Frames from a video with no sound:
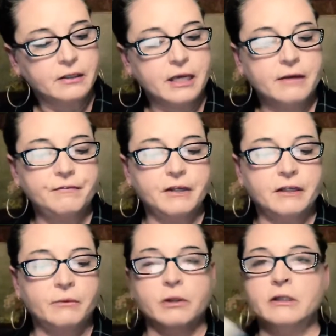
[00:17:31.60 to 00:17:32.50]
If
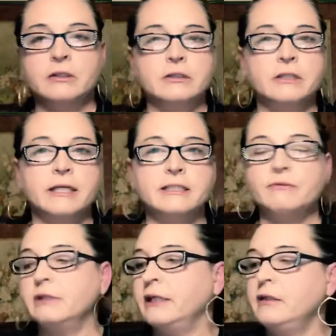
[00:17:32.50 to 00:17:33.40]
anyone is
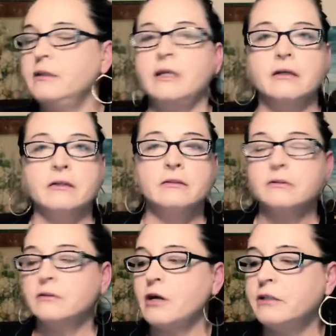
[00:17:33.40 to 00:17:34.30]
related, they
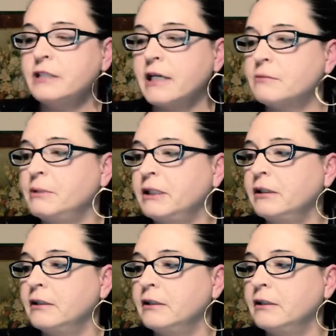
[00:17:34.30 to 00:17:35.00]
can contact me.